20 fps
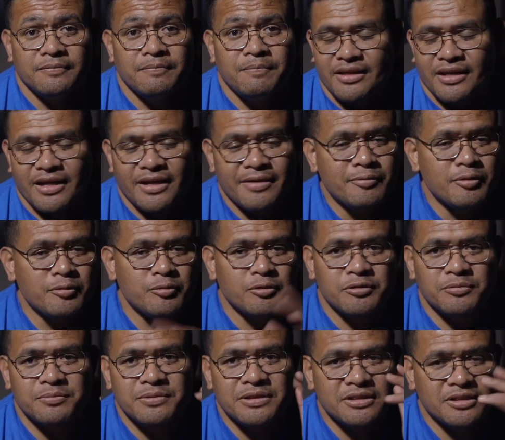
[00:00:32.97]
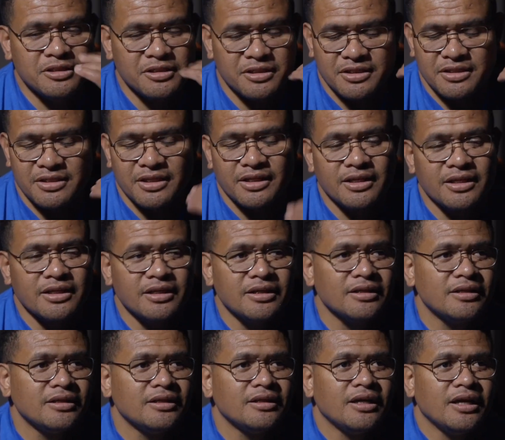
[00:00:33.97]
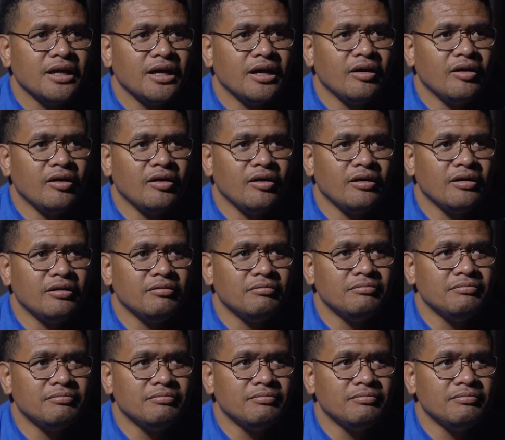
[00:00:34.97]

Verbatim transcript: The camera would be just sitting uh,